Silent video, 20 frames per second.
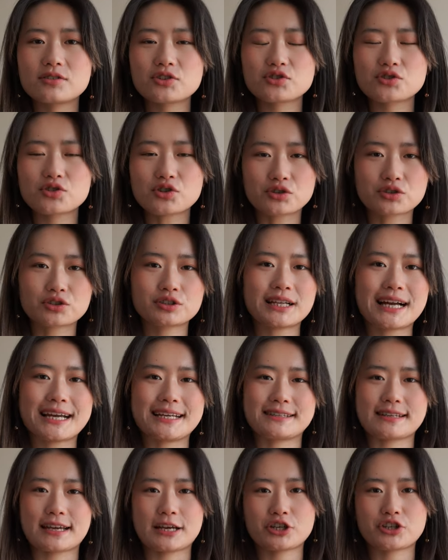
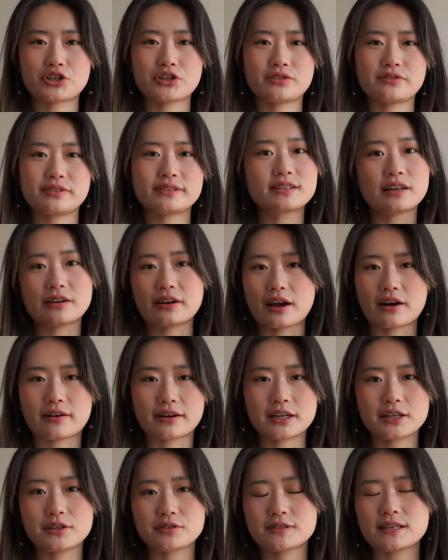socialization
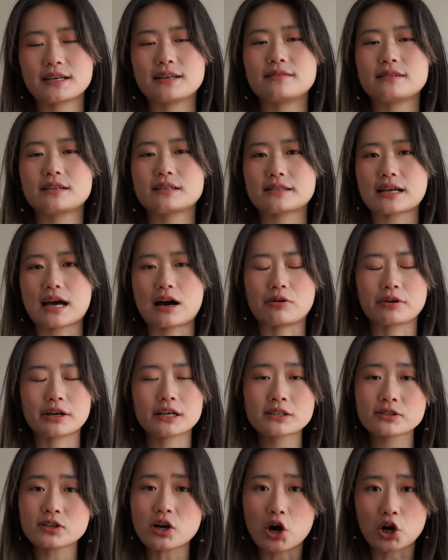scenarios and these
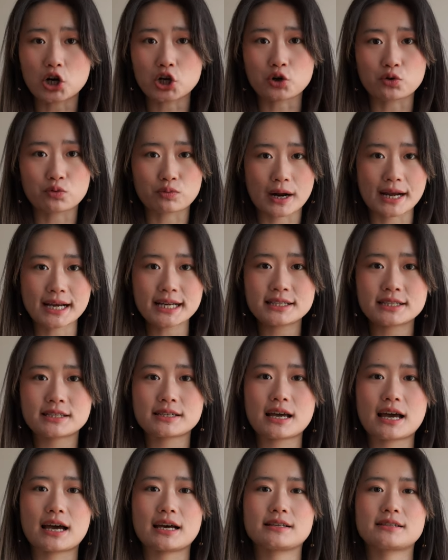outings are
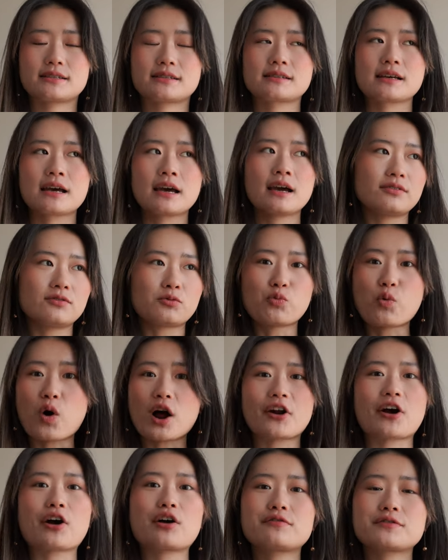great as
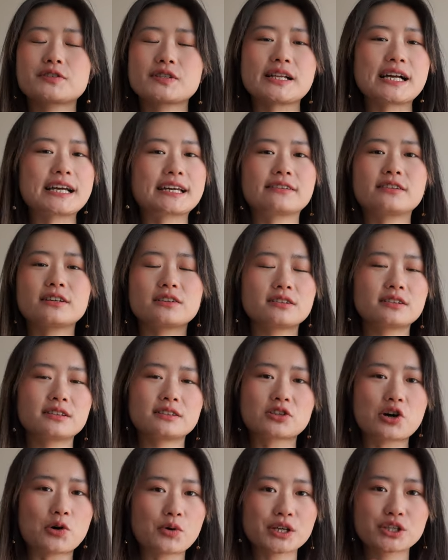one-offs. Like
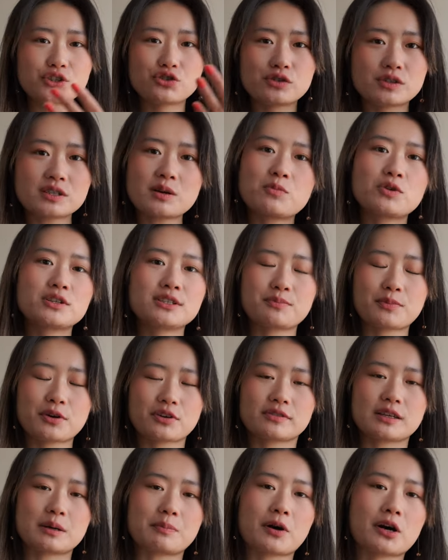going to someone's
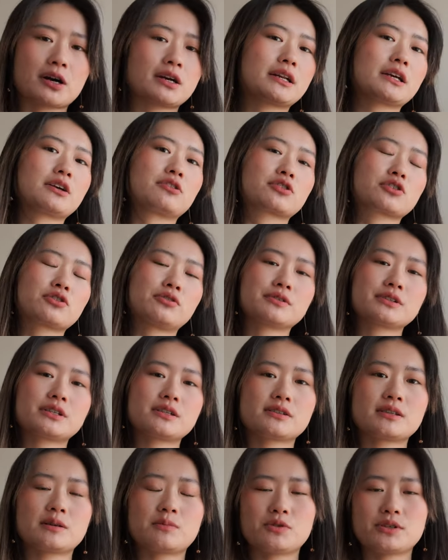birthday party or going
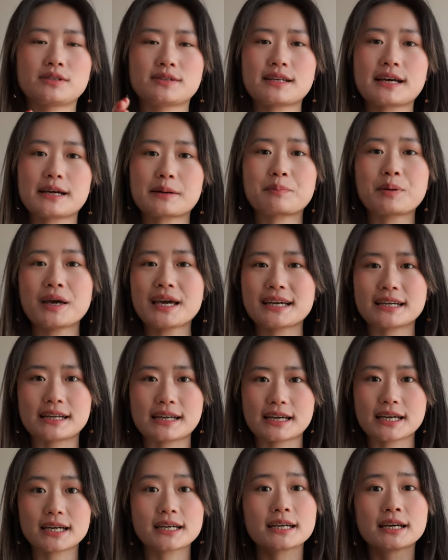to someone's like
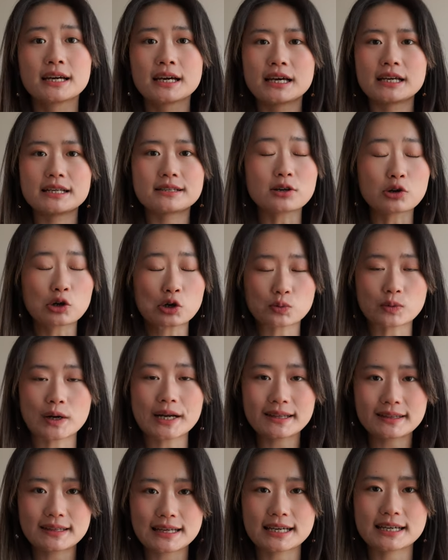picnic is a
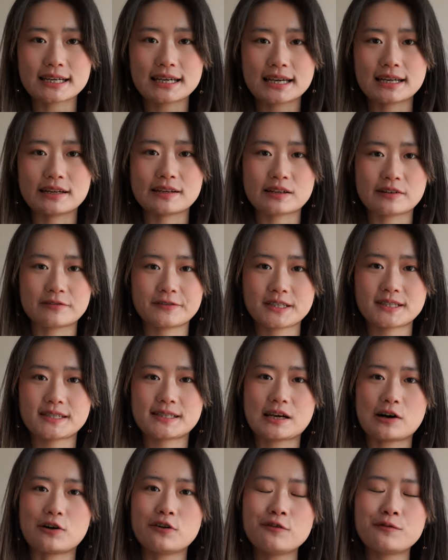great thing in and of
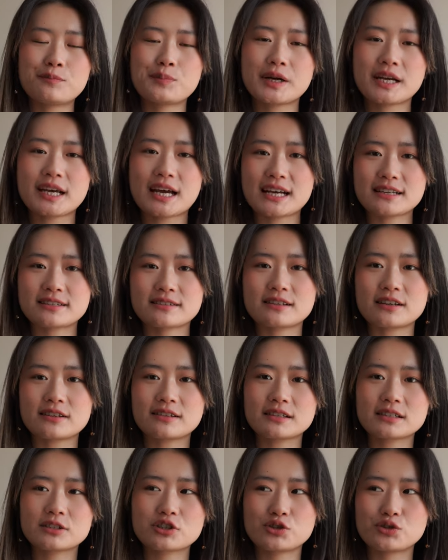itself, but it has
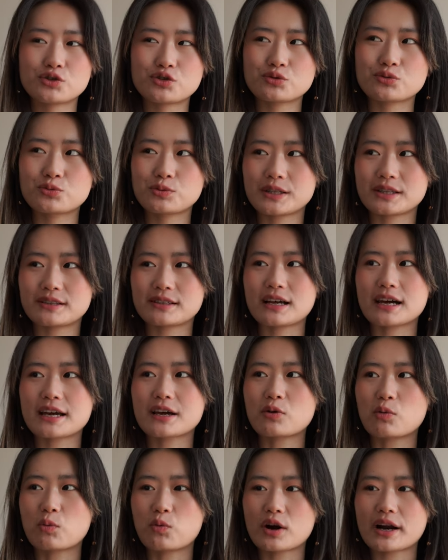nothing to do with
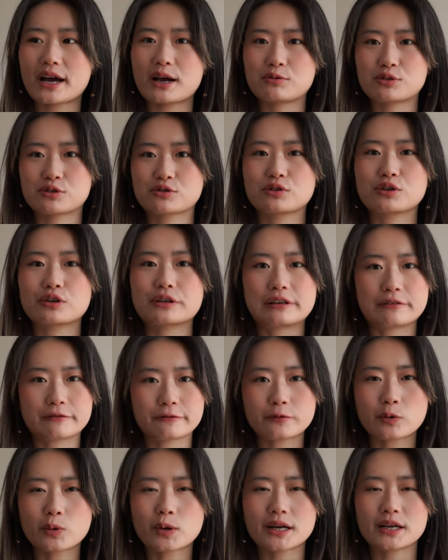like what I was looking
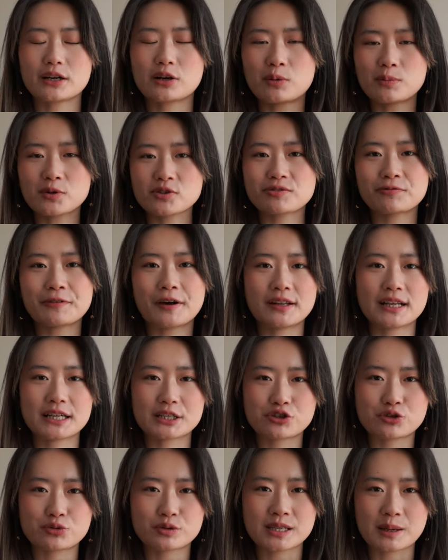for. It almost felt
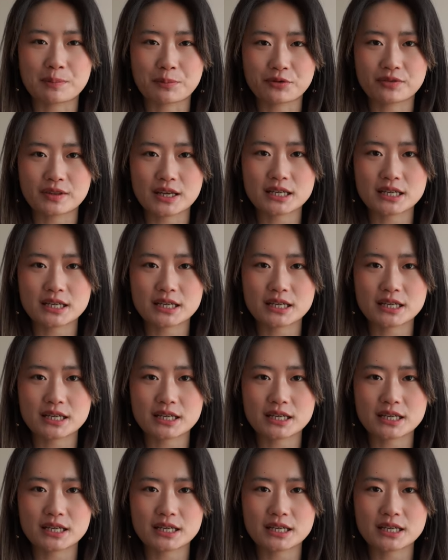like two separate